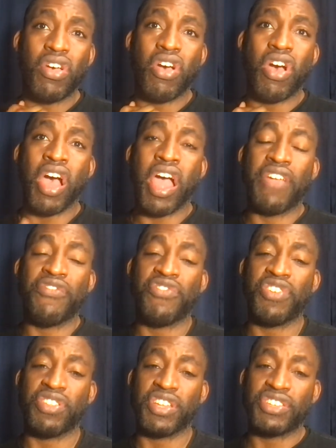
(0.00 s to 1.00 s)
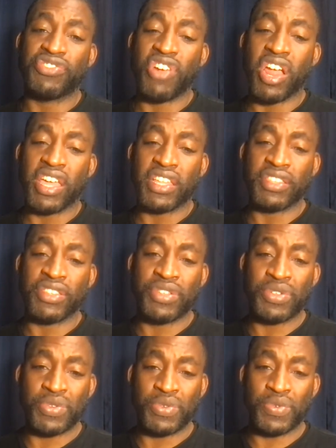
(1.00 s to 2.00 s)
I really try
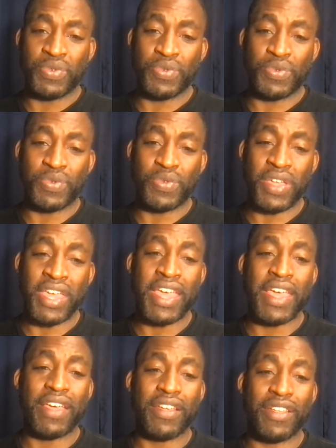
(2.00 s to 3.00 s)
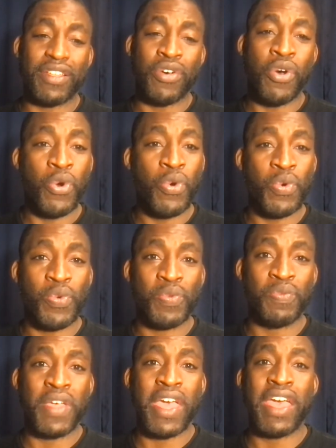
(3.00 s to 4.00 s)
to hit home
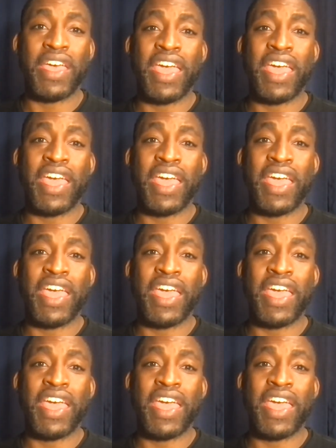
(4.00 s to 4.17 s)
that,